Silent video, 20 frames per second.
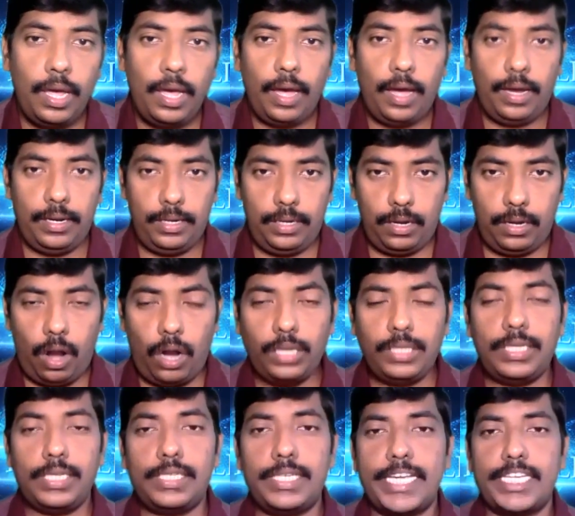Not
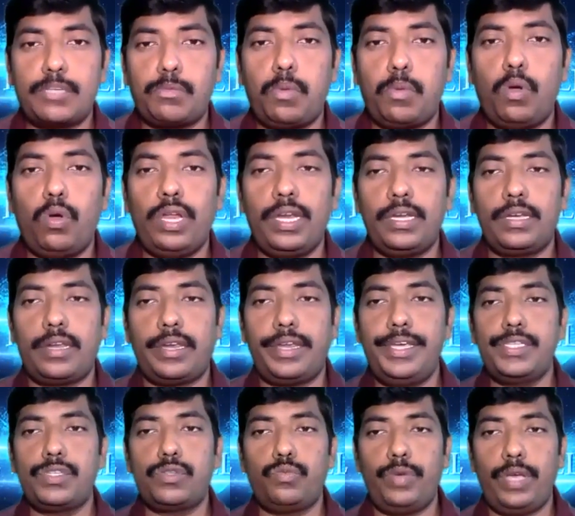just exploring
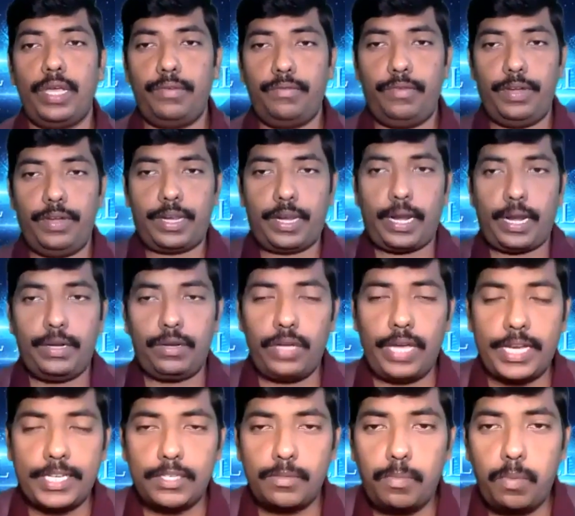trees, we try to
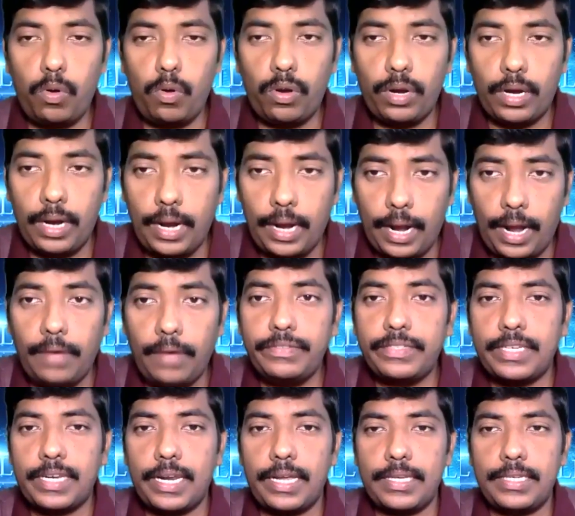explore graph
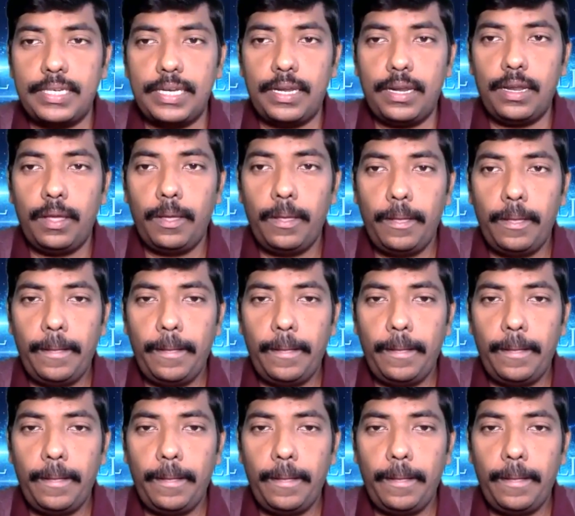structure,